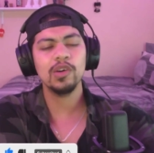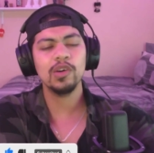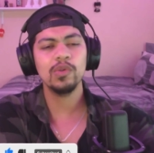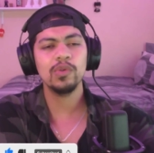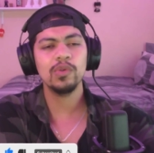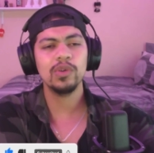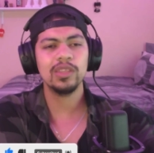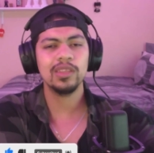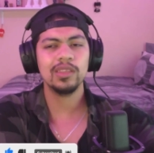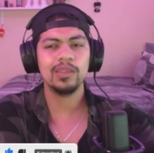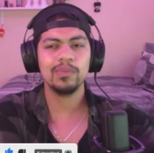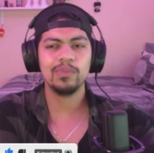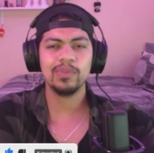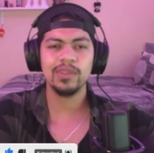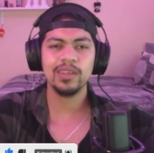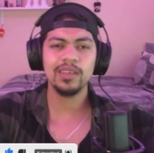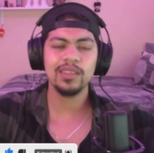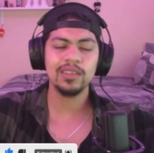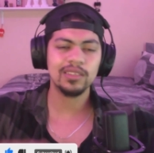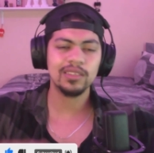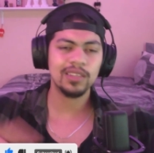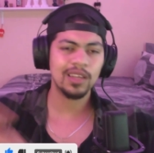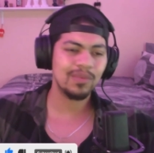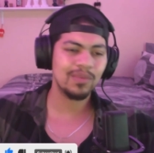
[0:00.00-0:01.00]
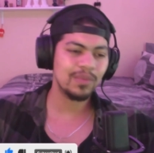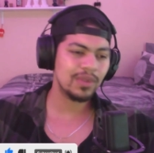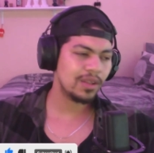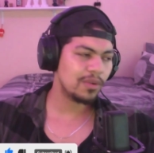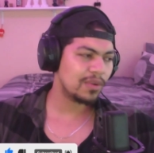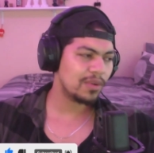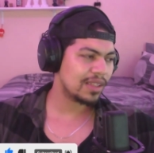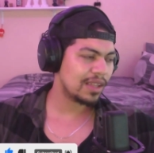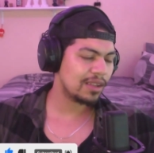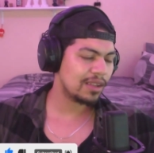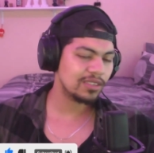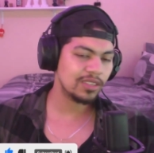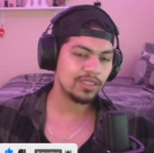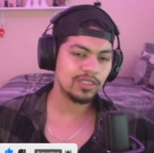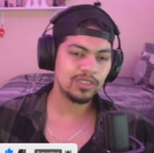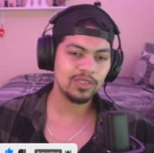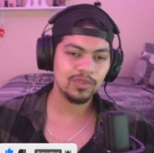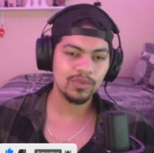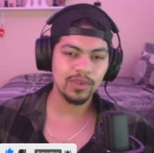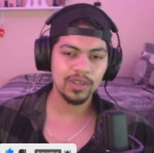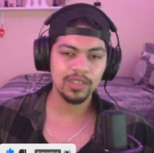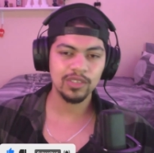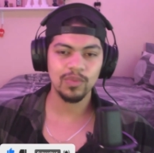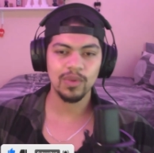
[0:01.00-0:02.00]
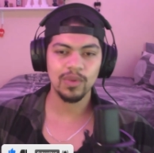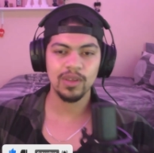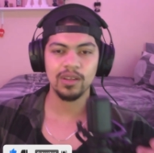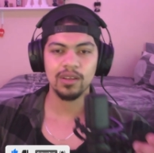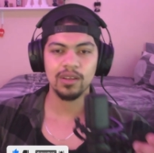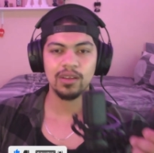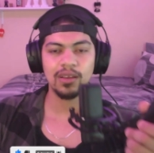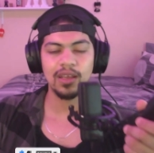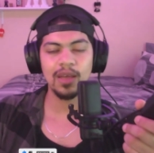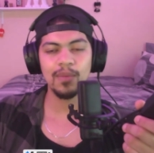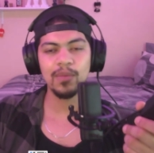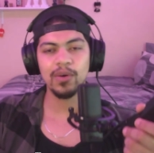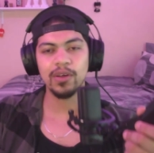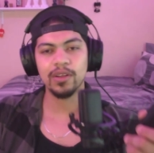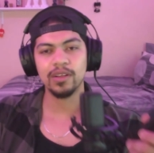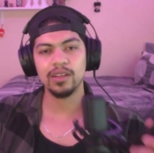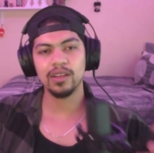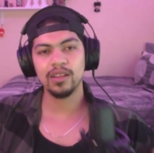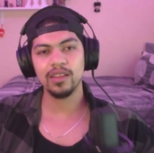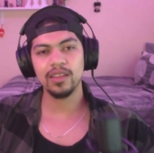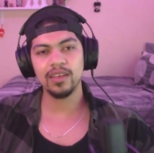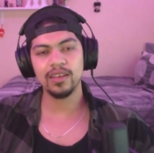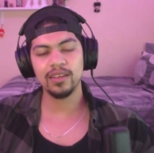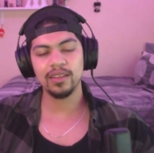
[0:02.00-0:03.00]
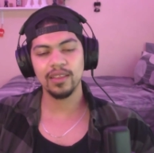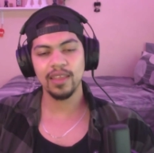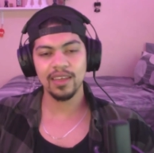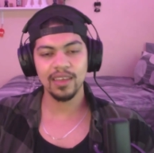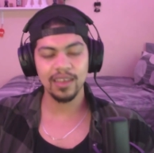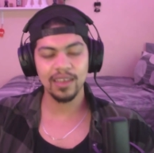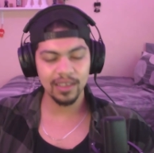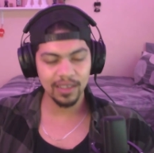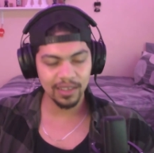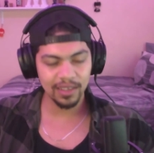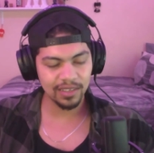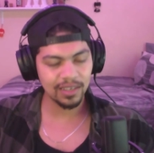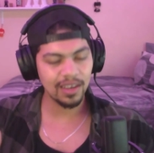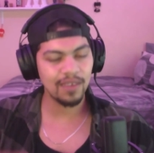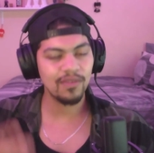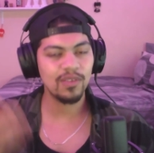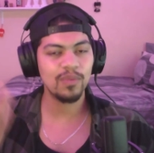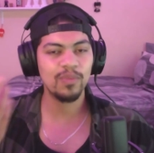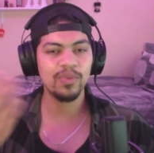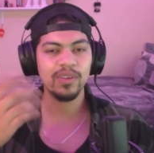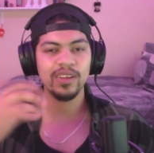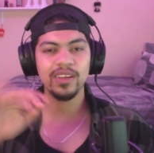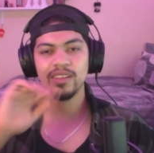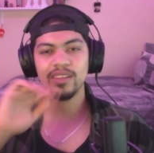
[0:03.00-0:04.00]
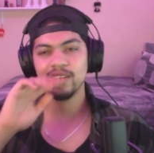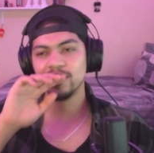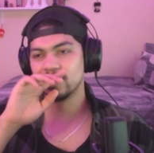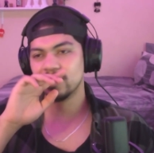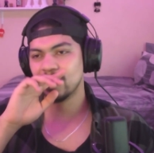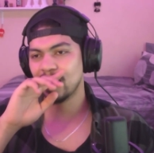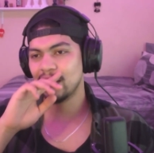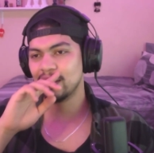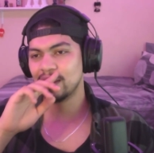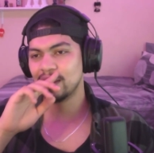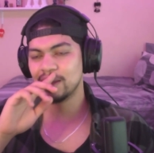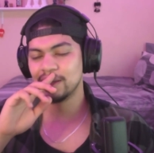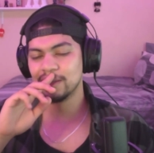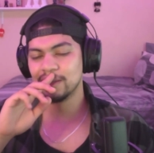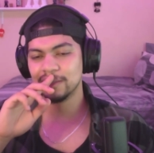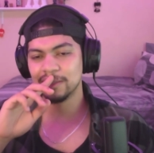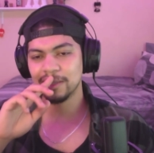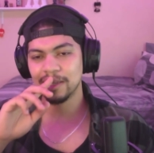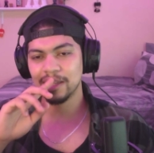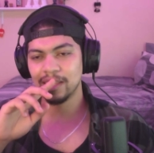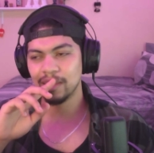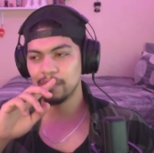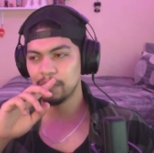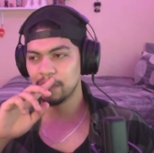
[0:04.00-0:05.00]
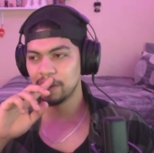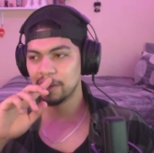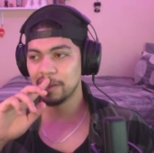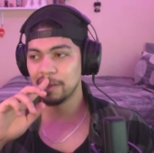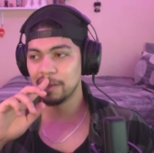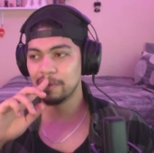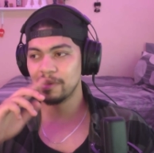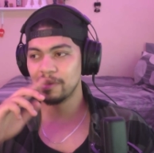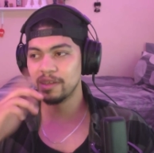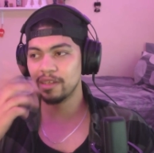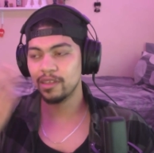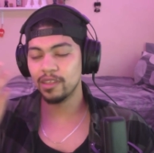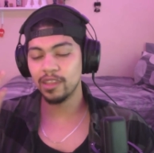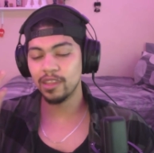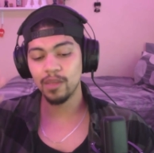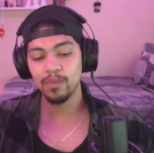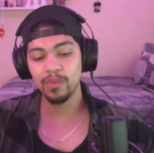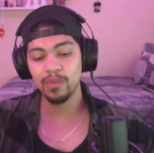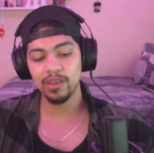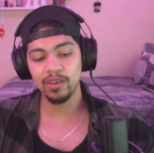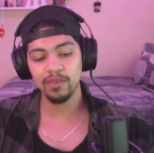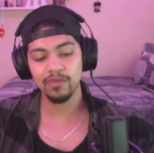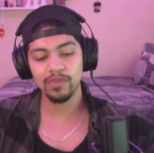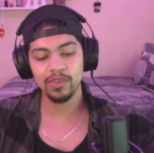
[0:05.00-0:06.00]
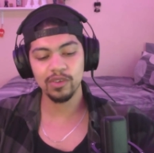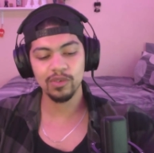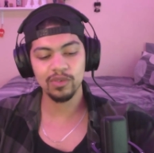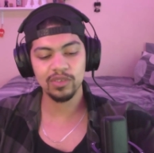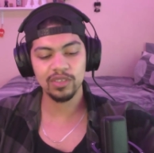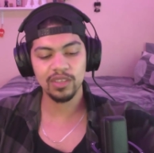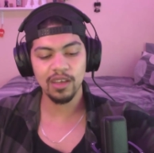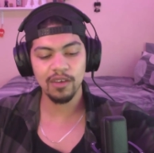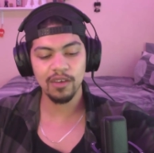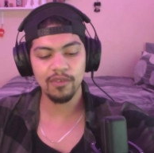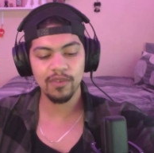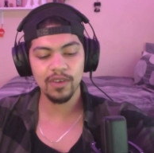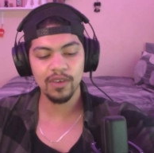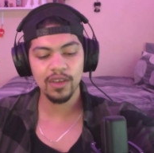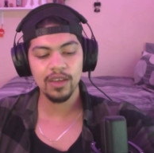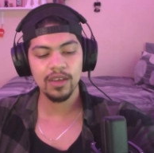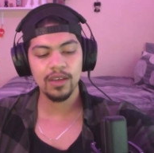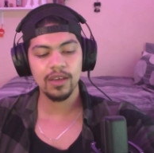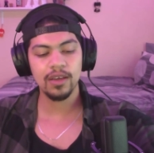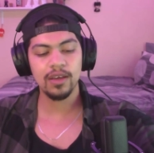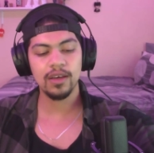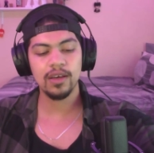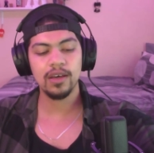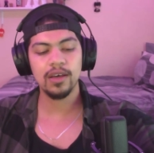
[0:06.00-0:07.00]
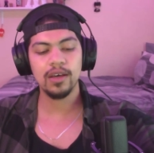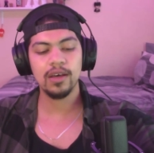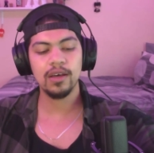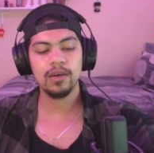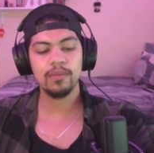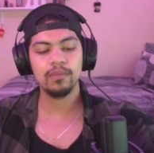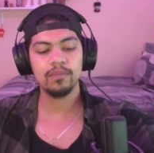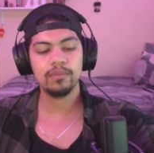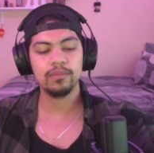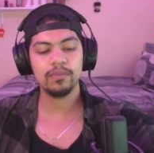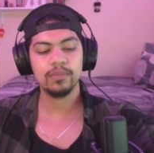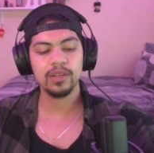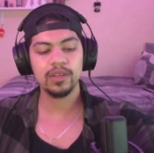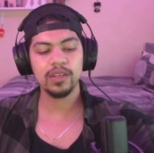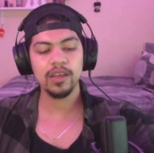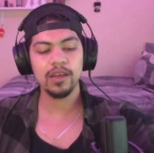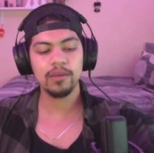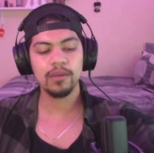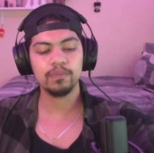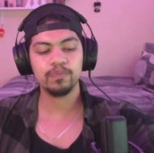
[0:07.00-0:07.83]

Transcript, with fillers: in the playlist down below what else I should watch, man. Come on, like save the playlist, add things there. Let me review stuff. But yeah,